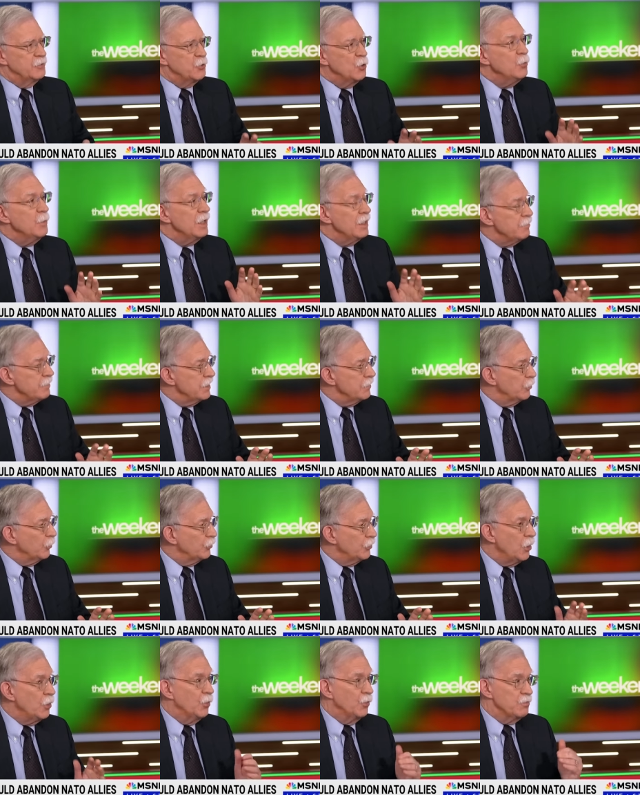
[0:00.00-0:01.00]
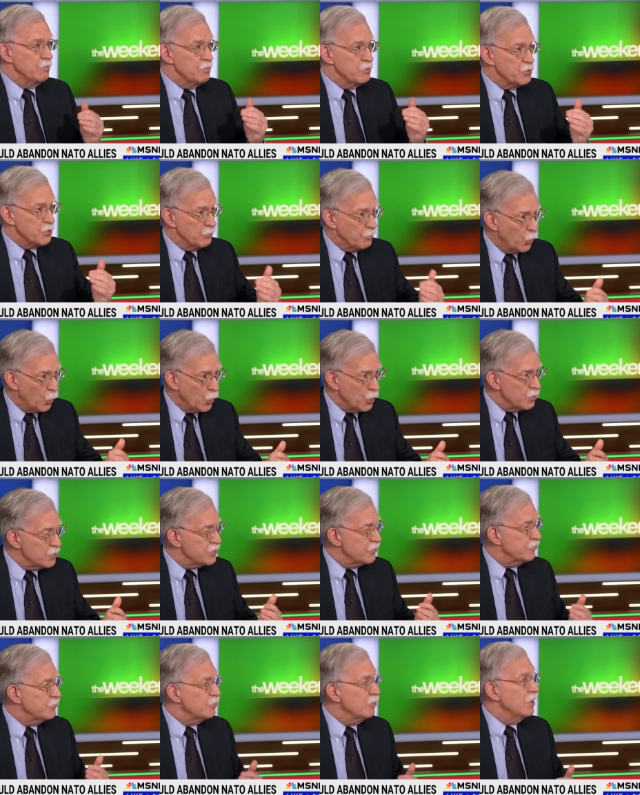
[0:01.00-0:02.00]
too many people don't. Supporters
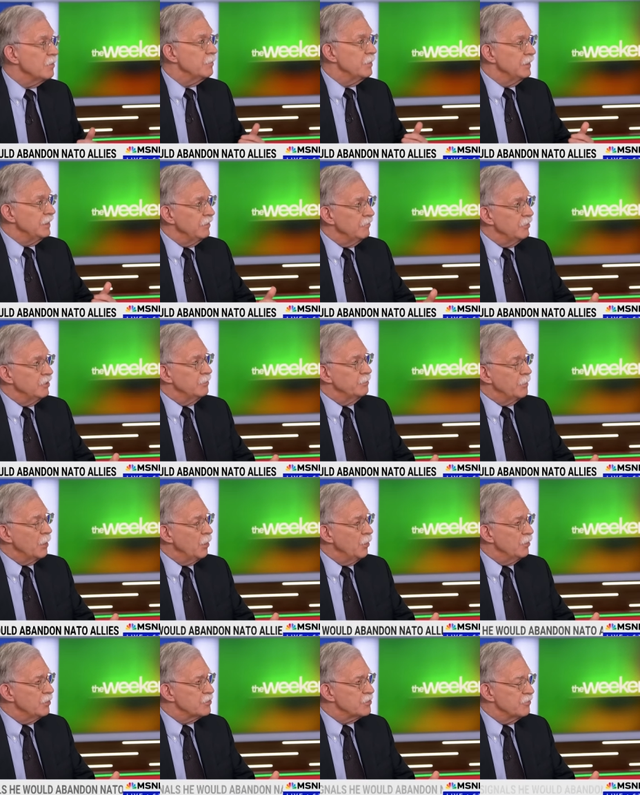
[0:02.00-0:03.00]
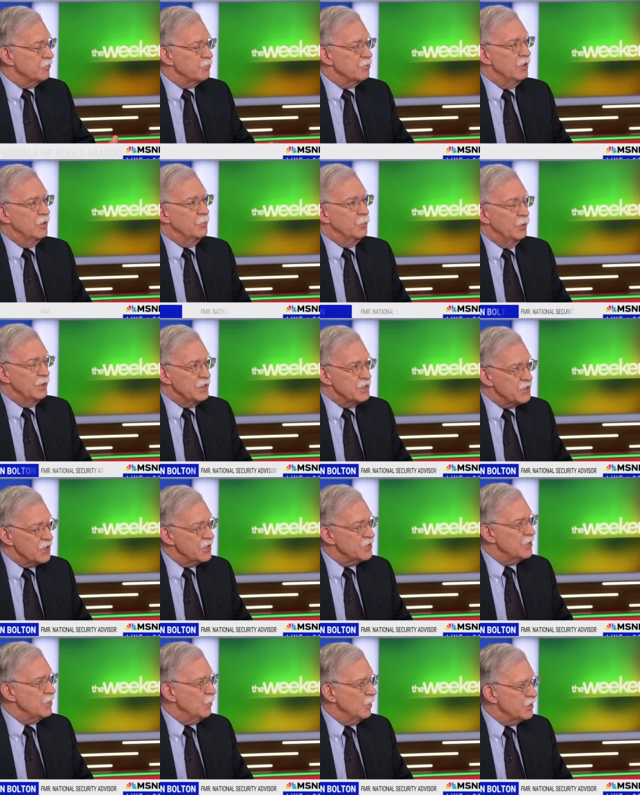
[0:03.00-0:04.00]
of Trump and even opponents of Trump, when he
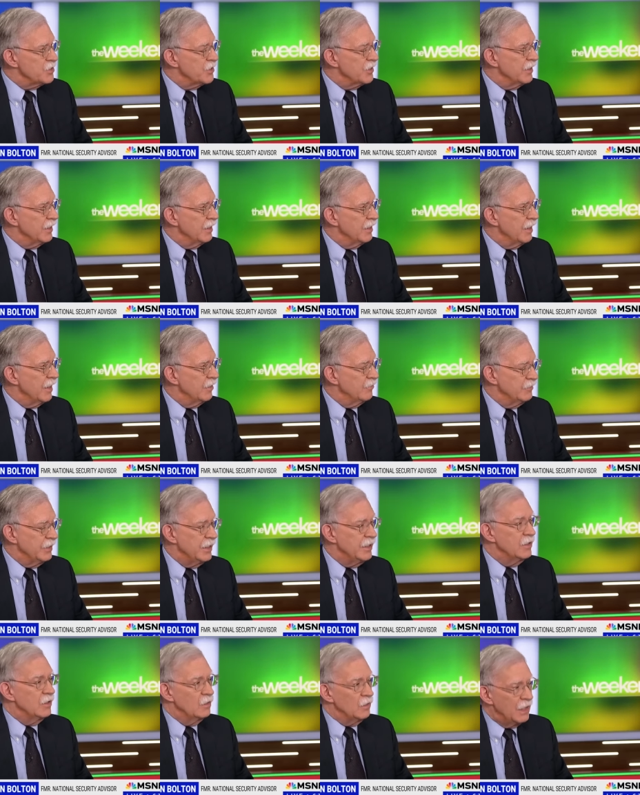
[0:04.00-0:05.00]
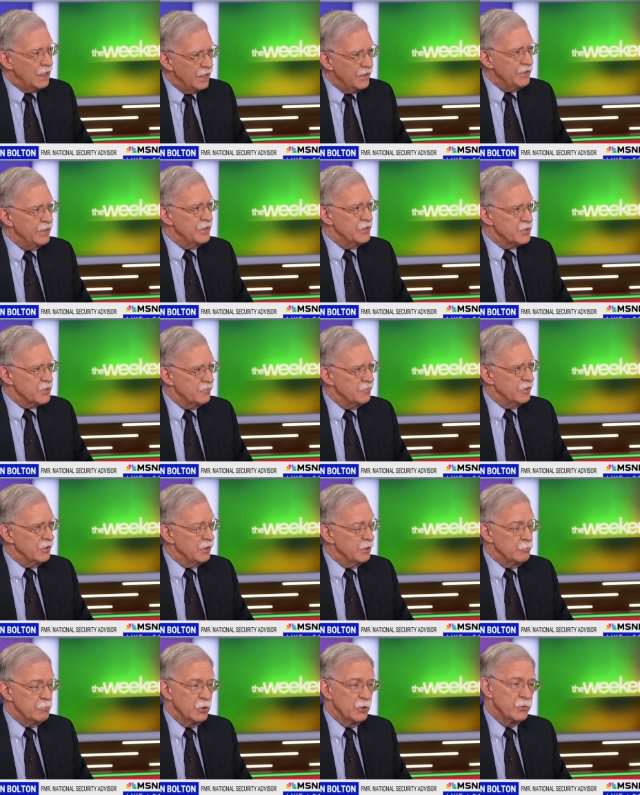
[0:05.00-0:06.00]
says he wants to get out of NATO, I think it's a
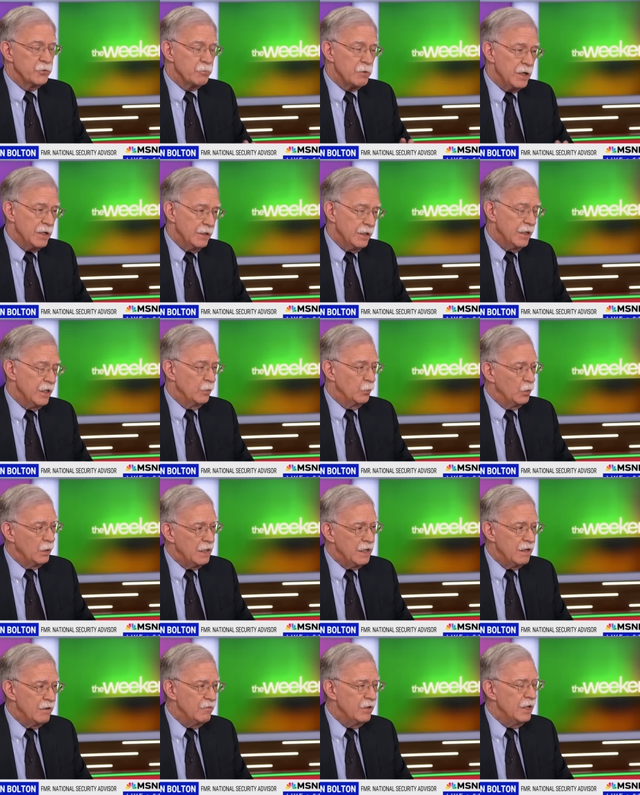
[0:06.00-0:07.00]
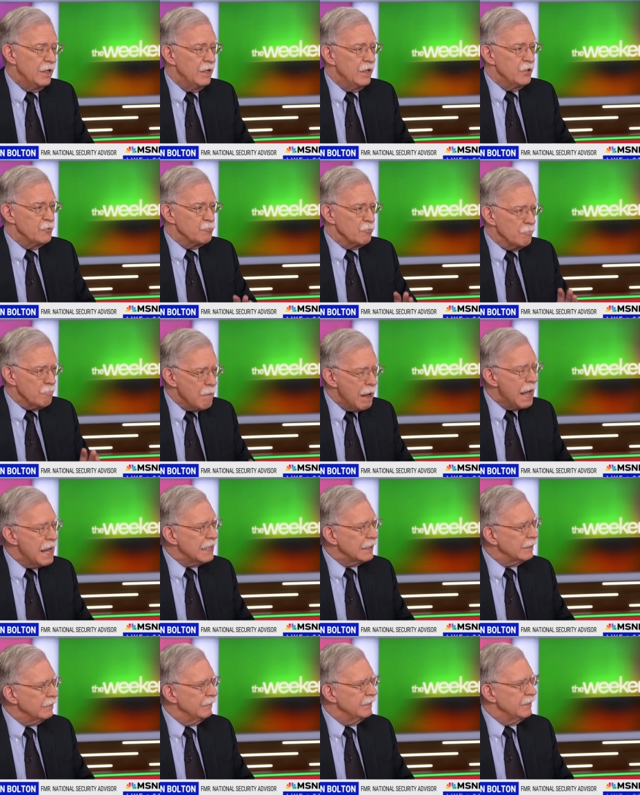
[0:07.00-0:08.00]
very real threat. And it will have
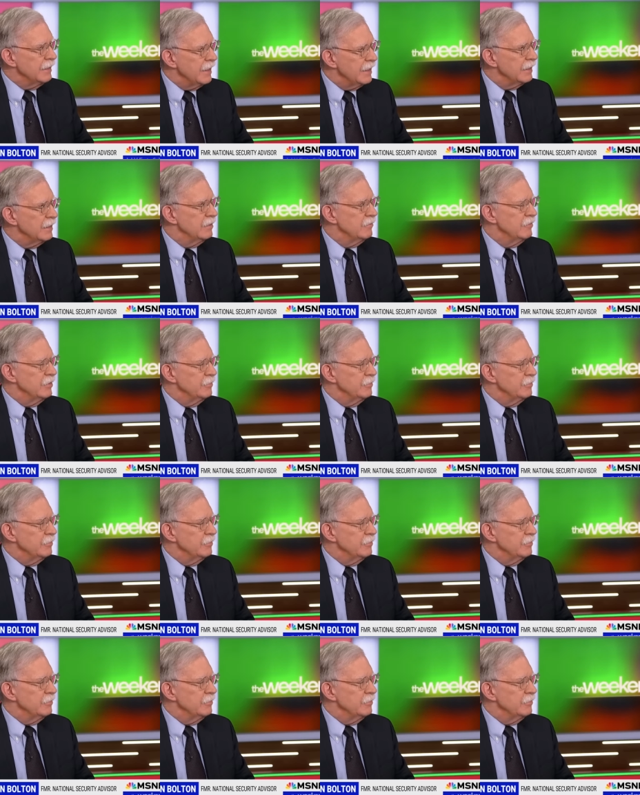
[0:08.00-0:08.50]
dramatically negative